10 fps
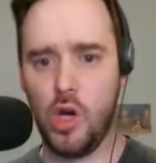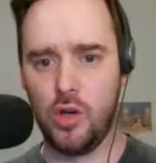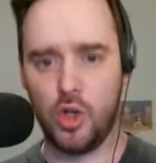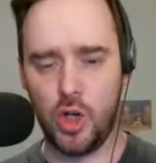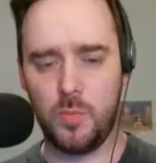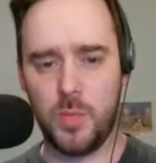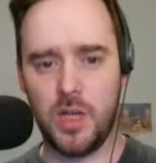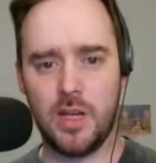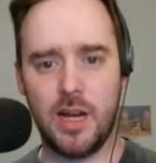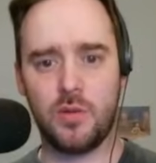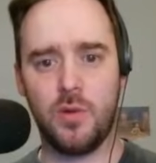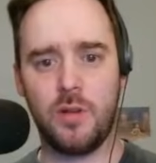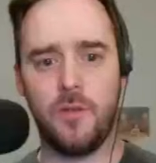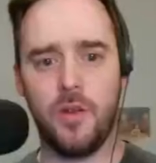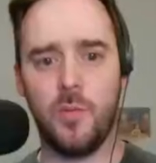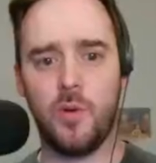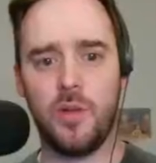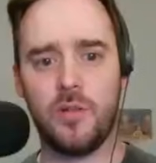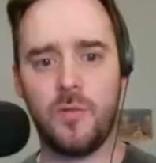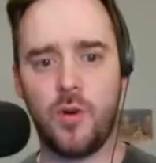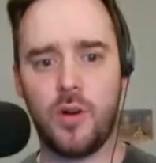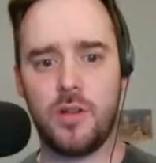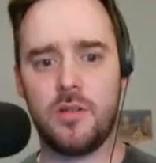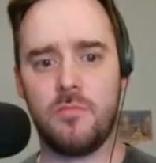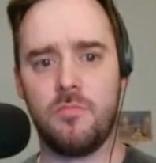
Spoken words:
Should be a nice win for the marines, of course.